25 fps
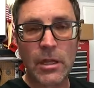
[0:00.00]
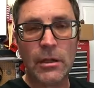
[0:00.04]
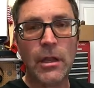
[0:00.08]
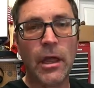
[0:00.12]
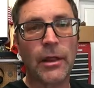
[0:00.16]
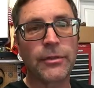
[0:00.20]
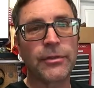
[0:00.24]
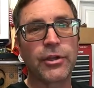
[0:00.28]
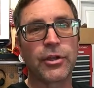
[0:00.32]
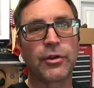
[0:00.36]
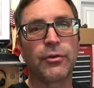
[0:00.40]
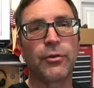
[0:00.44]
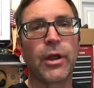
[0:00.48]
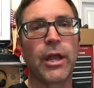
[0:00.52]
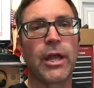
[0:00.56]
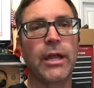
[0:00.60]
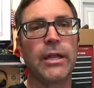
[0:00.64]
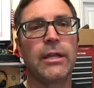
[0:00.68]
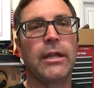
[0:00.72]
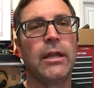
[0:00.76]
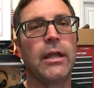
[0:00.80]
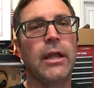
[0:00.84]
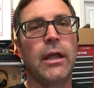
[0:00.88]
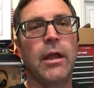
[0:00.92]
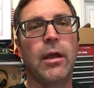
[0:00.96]
Nothing
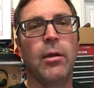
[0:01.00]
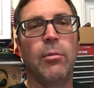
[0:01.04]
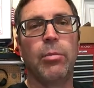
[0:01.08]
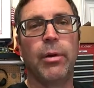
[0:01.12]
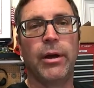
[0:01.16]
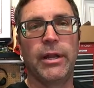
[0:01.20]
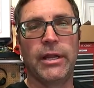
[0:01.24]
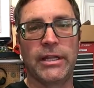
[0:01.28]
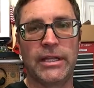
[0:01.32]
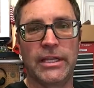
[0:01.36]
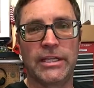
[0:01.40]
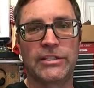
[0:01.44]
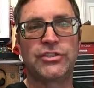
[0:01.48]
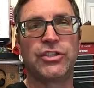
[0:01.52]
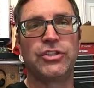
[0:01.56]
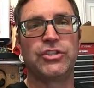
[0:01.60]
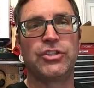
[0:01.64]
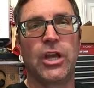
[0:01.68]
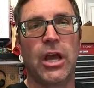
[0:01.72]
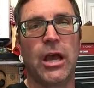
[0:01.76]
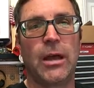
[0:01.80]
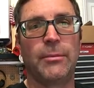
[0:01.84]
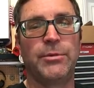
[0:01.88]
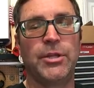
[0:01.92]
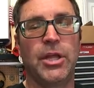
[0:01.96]
great, but it gets the
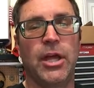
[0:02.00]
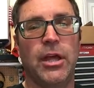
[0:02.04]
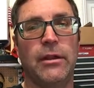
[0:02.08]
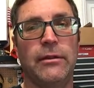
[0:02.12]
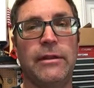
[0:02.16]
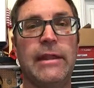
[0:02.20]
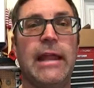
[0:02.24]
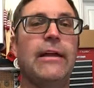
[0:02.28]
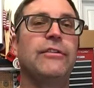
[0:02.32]
job done.